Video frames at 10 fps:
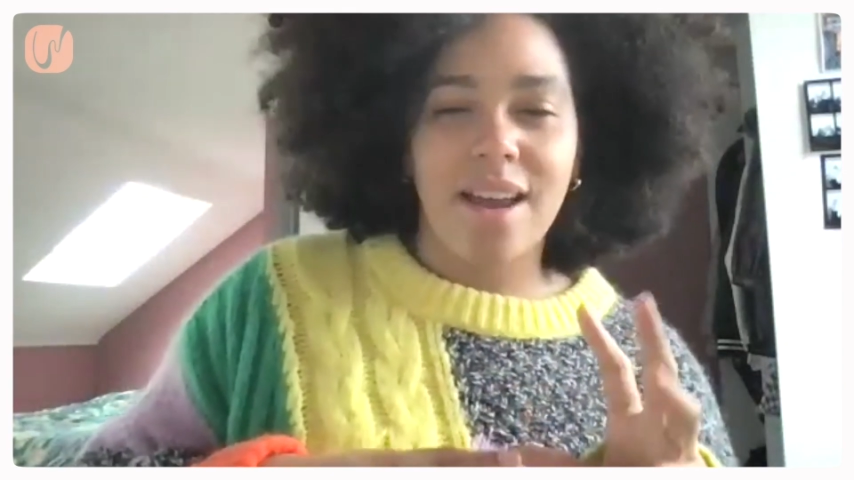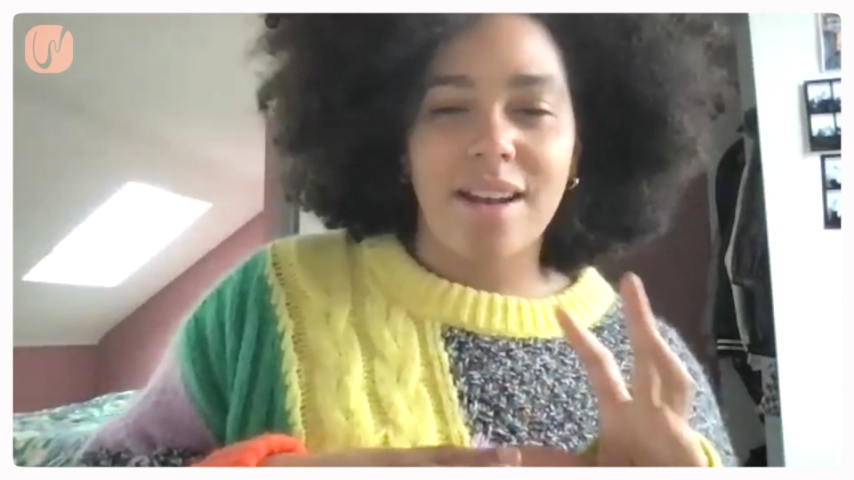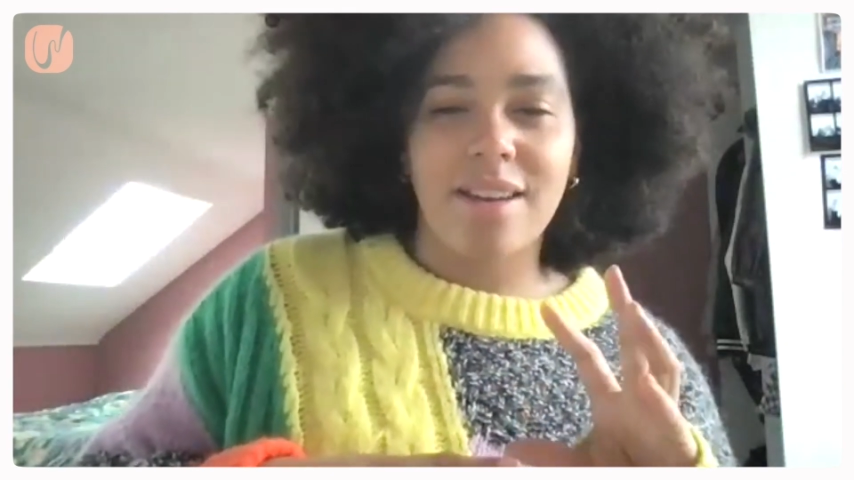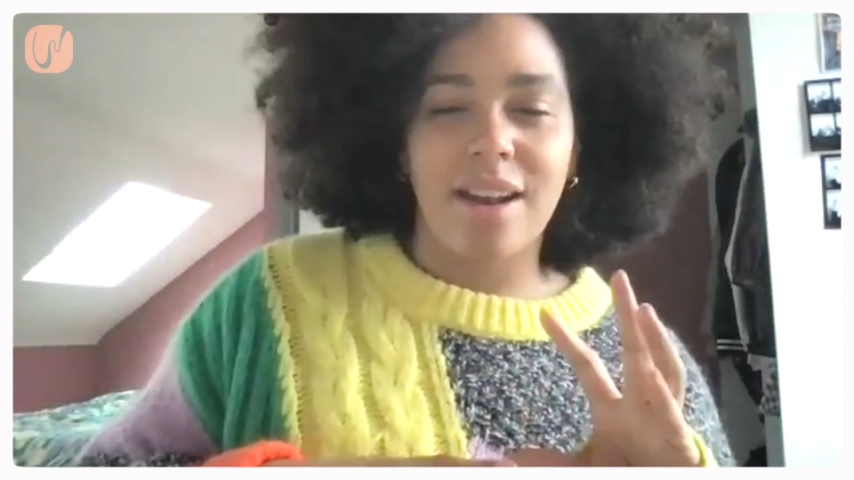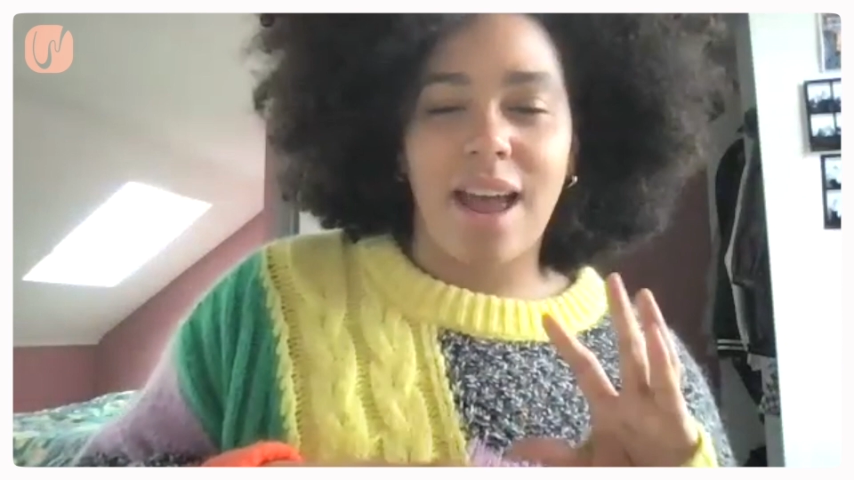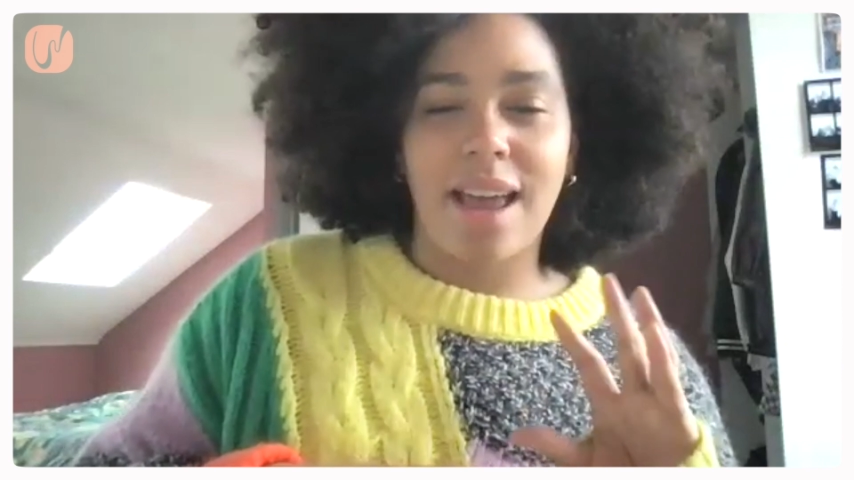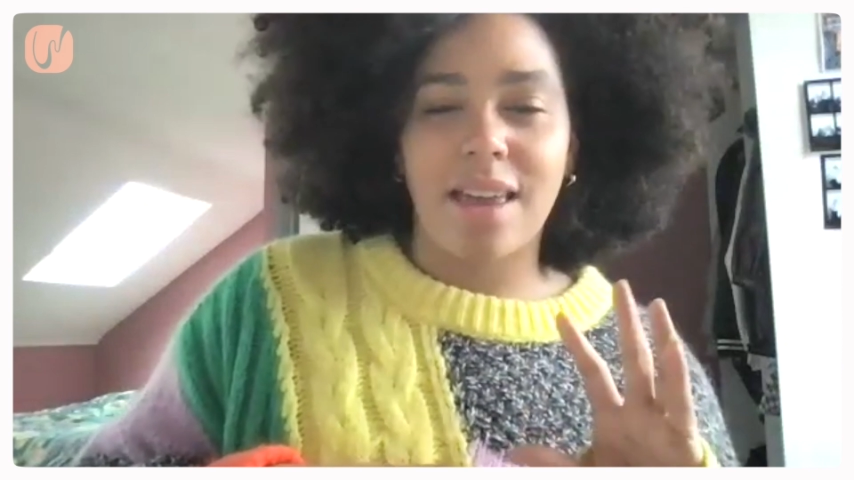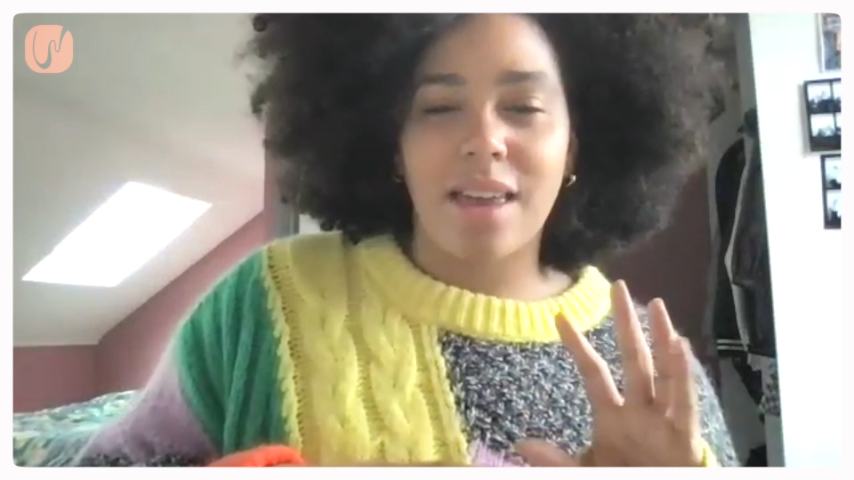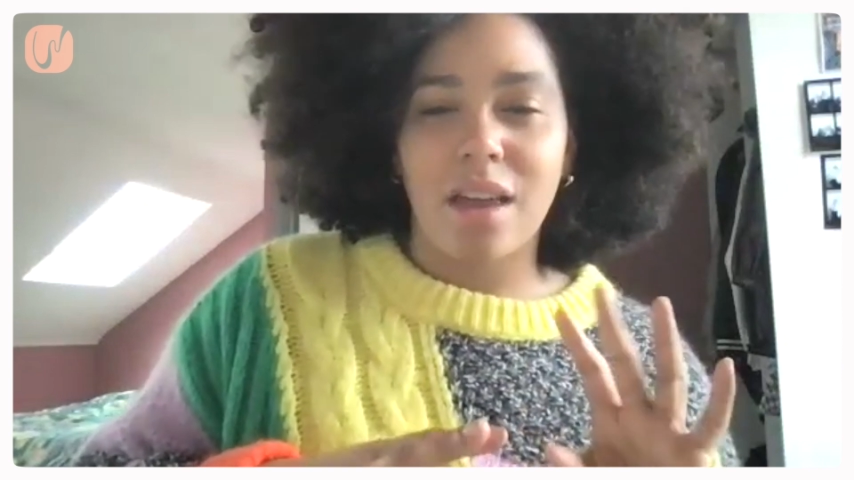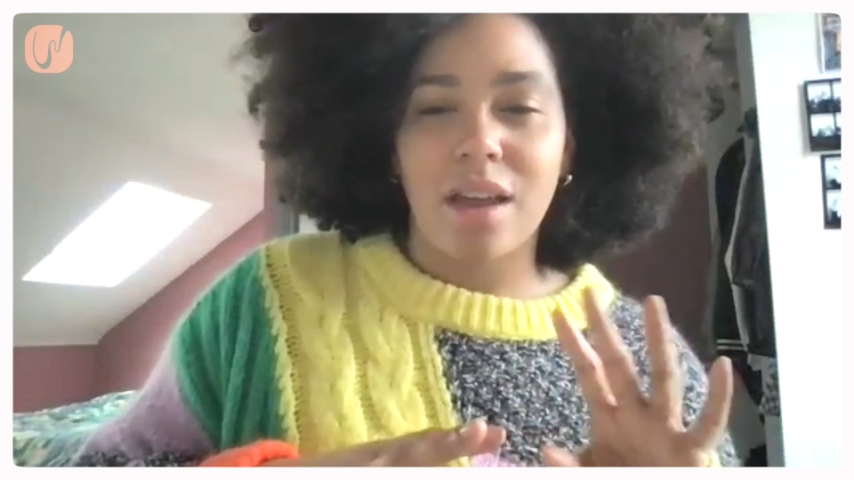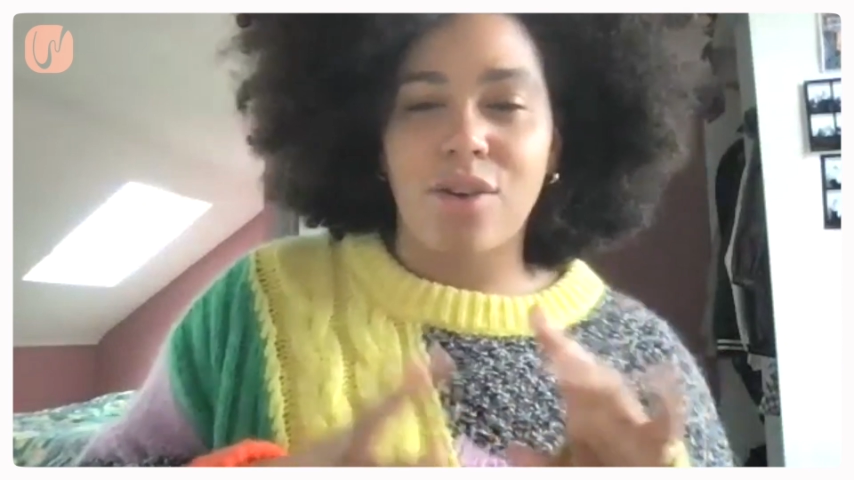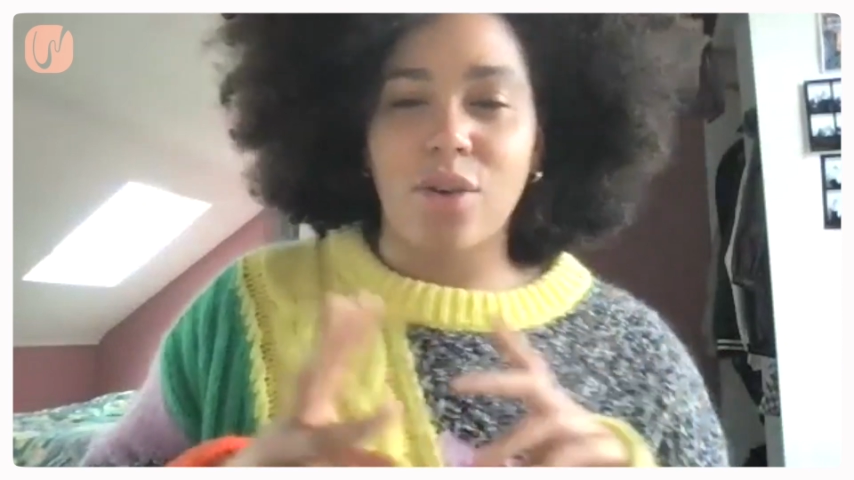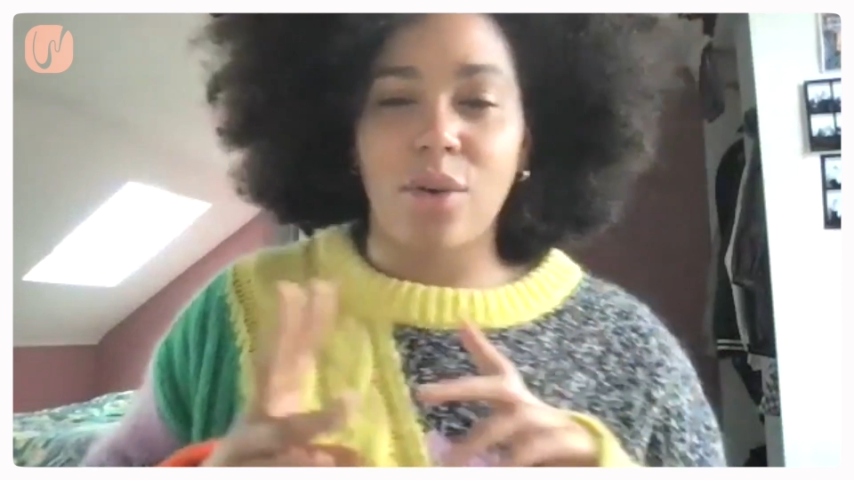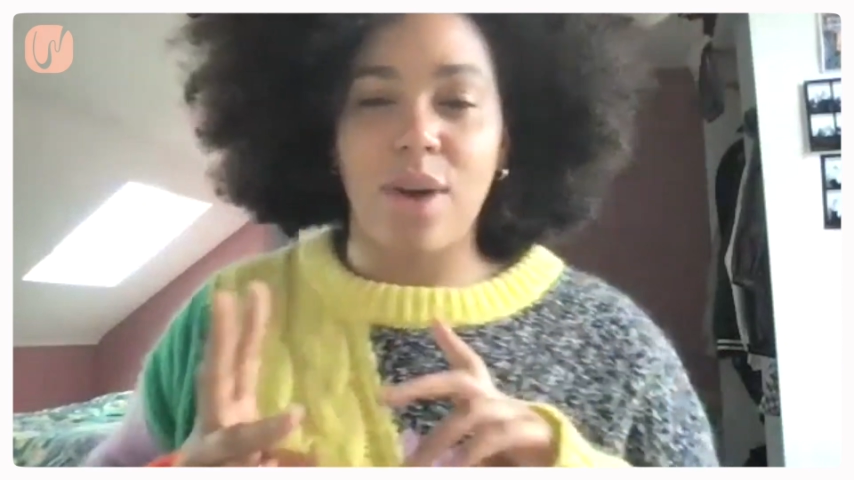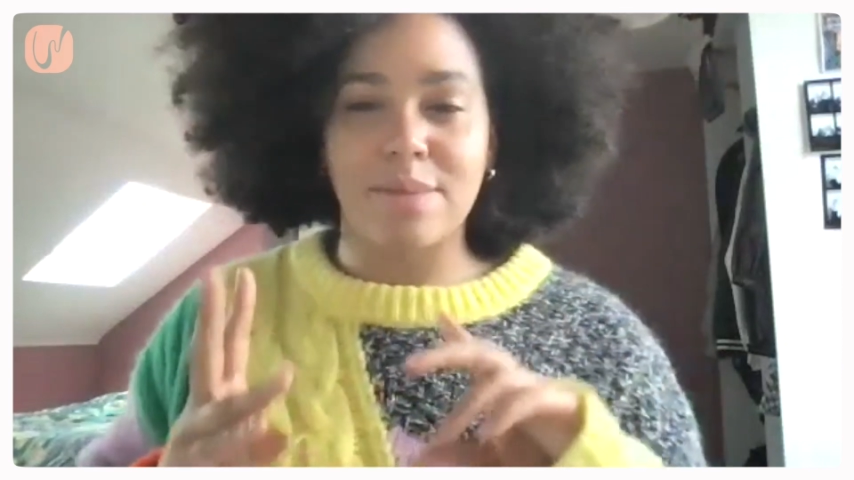to like
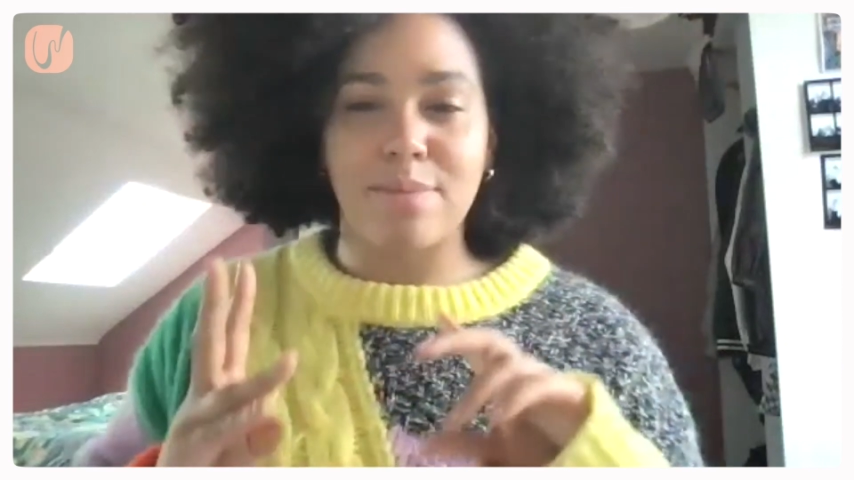do as